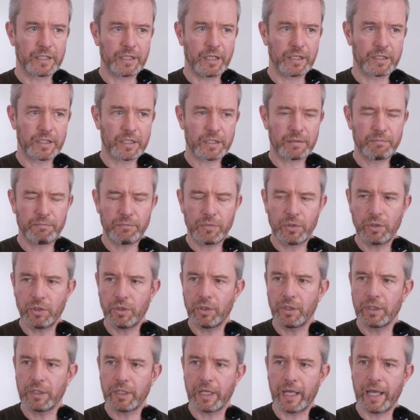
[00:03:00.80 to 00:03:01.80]
A
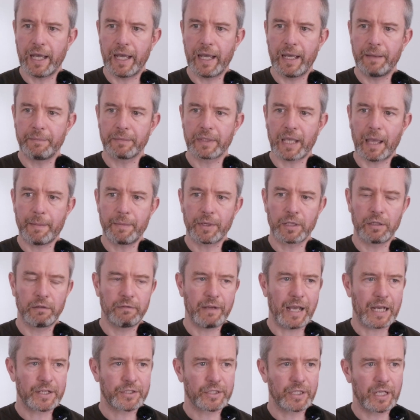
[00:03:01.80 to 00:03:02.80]
small chemical
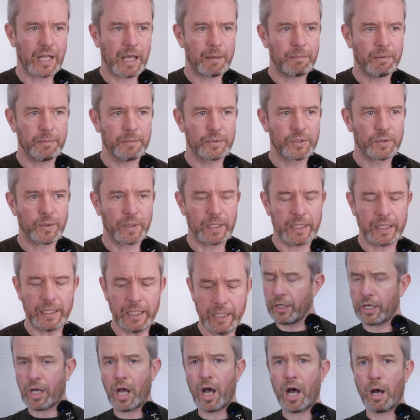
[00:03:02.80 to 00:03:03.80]
reaction will happen between
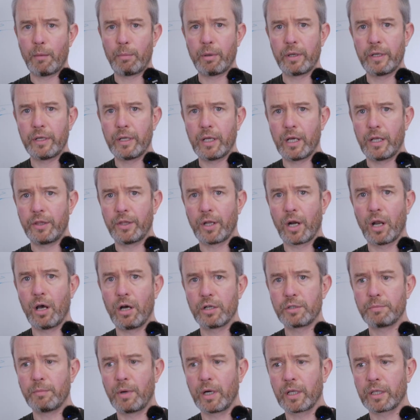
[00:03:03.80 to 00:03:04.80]
the carbon and the
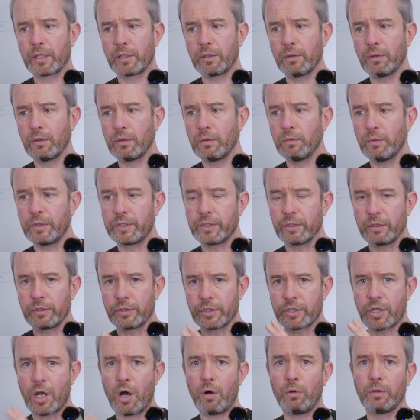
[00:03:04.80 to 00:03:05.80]
large molecule, which will
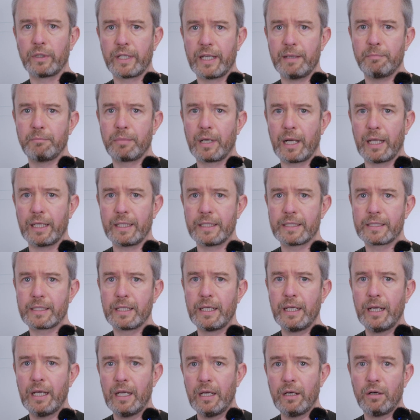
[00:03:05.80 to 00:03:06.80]
just hold it in place
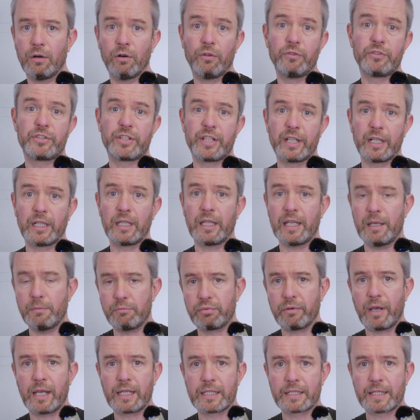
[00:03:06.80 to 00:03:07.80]
until it
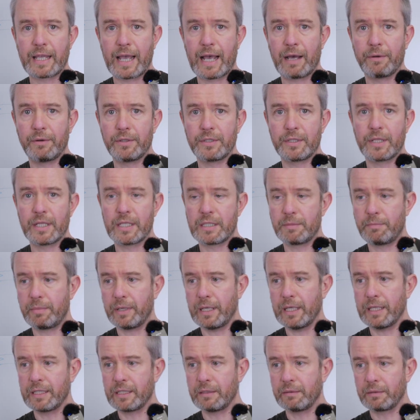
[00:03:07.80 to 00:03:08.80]
breaks down and
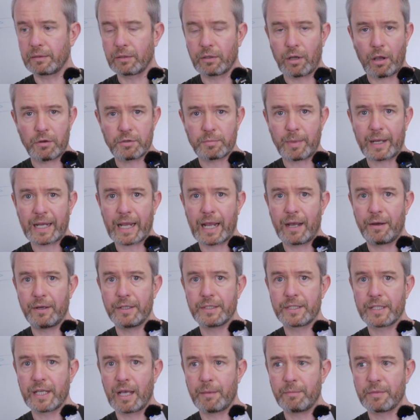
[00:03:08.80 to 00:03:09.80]
disappears and goes back out
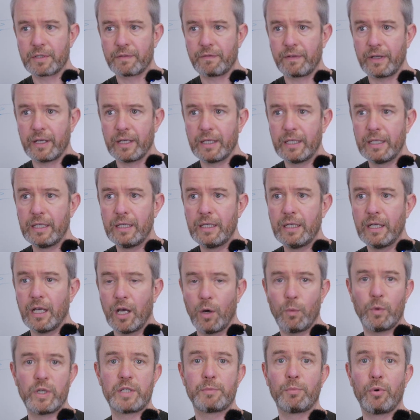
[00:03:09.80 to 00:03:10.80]
into the atmosphere,
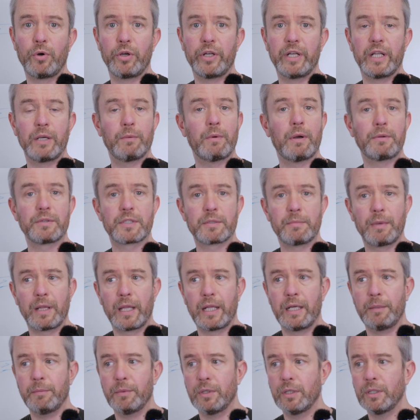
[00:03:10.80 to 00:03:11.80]
at which point it won't
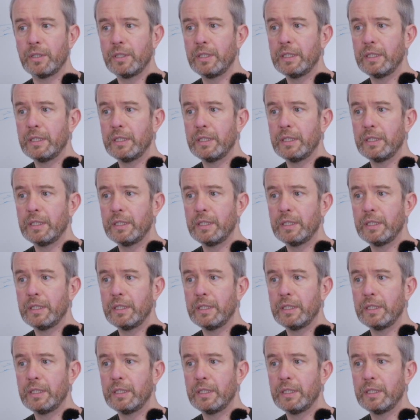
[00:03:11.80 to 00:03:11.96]
smell anymore.